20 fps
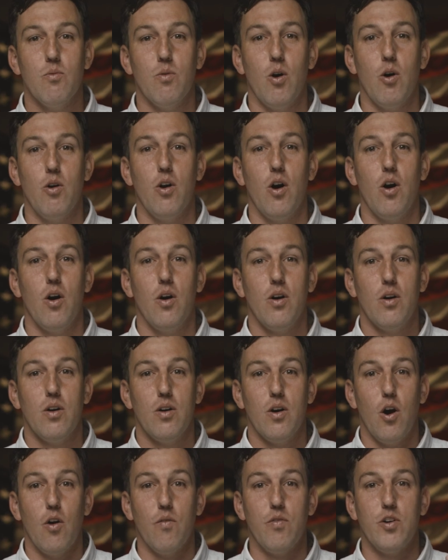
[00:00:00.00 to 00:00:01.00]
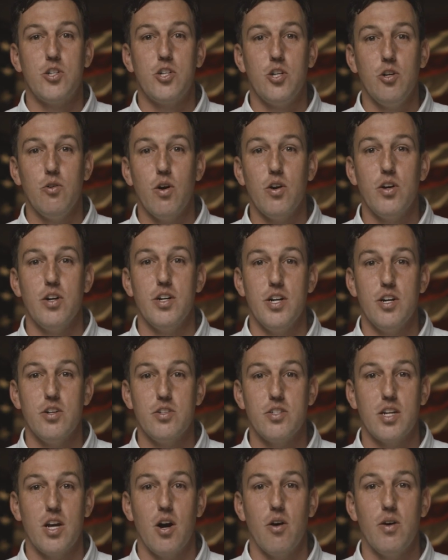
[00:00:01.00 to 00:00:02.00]
wrote over 200 years
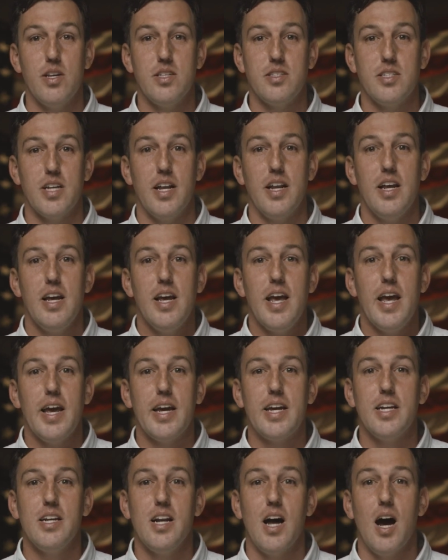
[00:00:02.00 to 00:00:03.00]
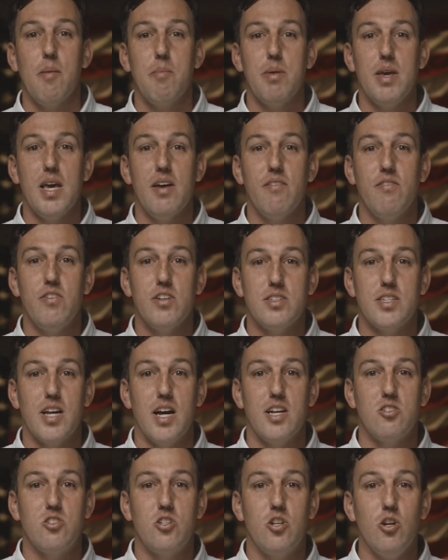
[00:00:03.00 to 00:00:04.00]
ago, he said, It cannot be
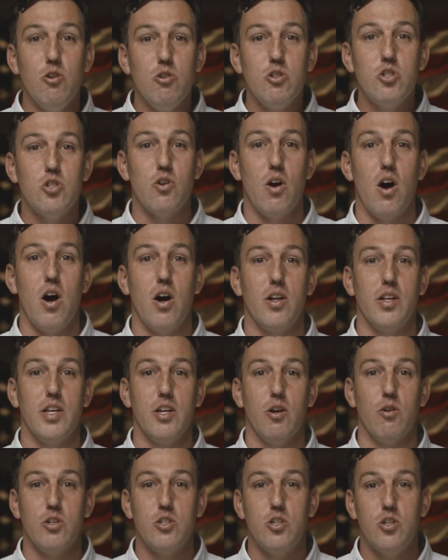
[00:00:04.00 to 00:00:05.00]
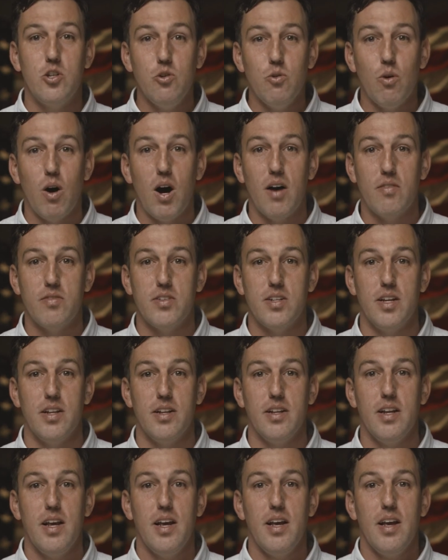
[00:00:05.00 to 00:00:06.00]
emphasized too strongly or too
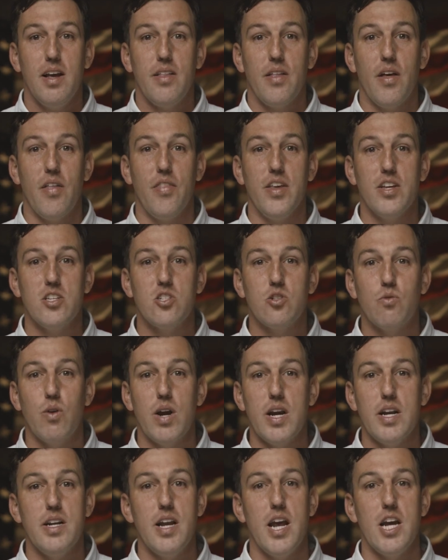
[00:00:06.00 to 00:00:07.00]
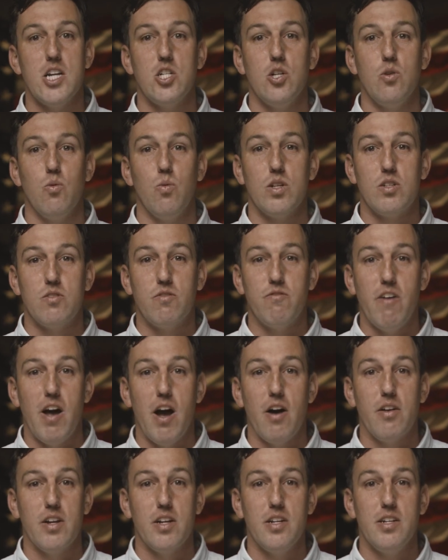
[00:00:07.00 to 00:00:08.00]
often that this great nation was
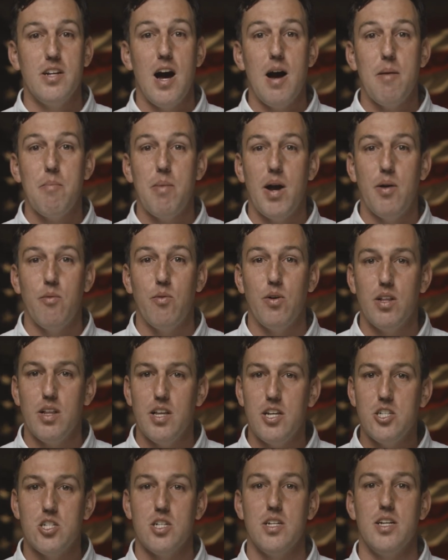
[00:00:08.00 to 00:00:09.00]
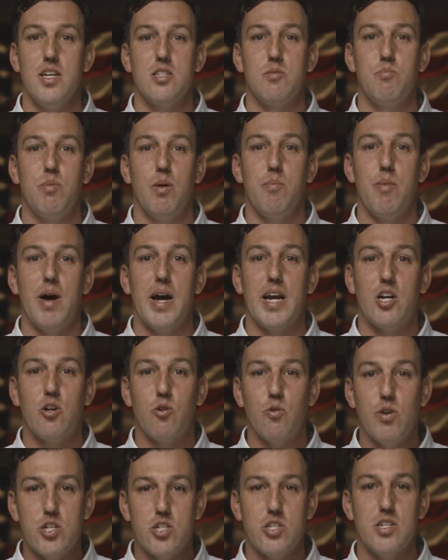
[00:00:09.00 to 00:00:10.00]
founded not by religionists, but by
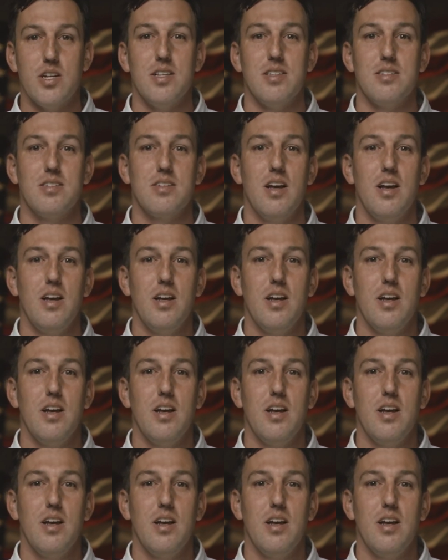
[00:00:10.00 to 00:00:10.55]
Christians,